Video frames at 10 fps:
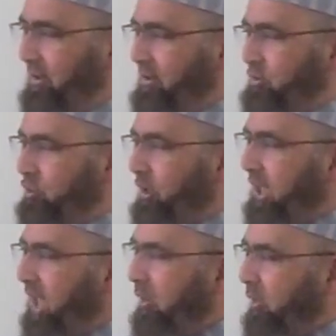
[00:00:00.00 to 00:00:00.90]
So the
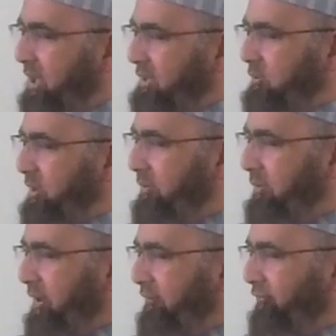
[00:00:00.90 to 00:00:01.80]
caravans will
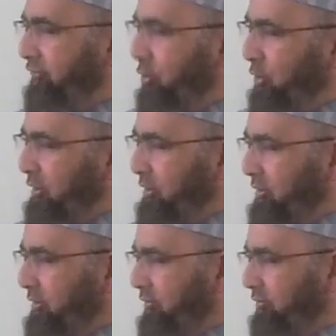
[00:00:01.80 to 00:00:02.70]
bring food
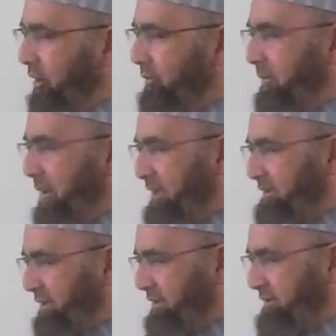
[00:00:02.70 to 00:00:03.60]
from
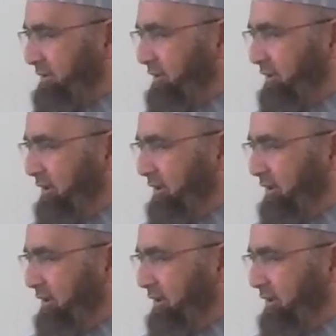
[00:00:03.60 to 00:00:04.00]
Damascus.